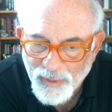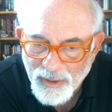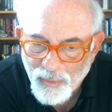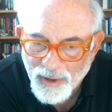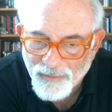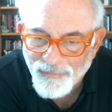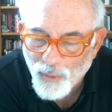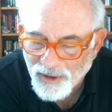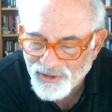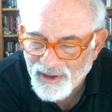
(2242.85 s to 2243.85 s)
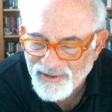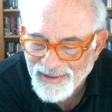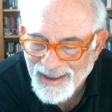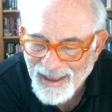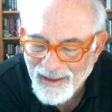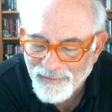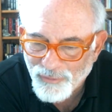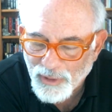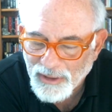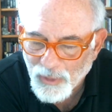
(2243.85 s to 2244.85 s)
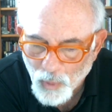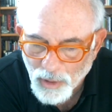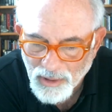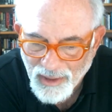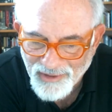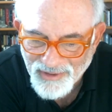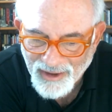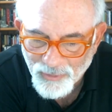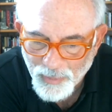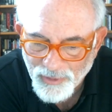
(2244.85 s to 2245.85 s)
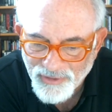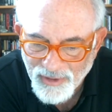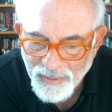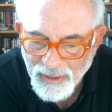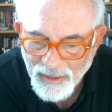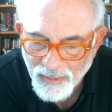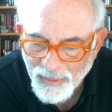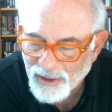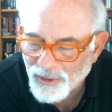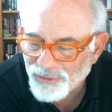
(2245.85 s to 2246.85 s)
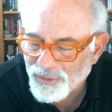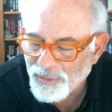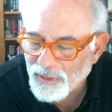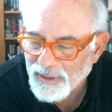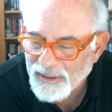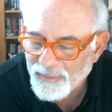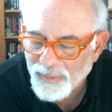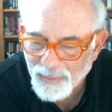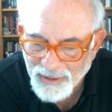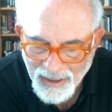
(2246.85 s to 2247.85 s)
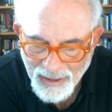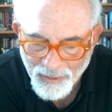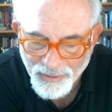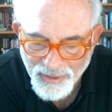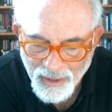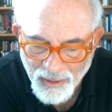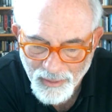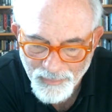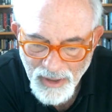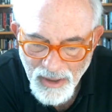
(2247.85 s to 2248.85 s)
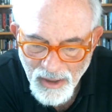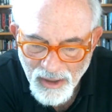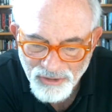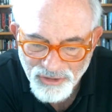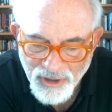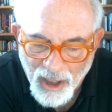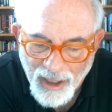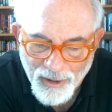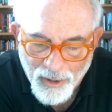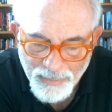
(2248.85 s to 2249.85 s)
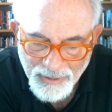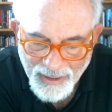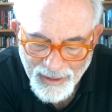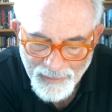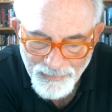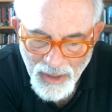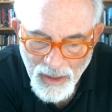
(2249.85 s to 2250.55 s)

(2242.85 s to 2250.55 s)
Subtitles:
We are fortunate to have really world-class experts in the medical school and in public health to guide our plan.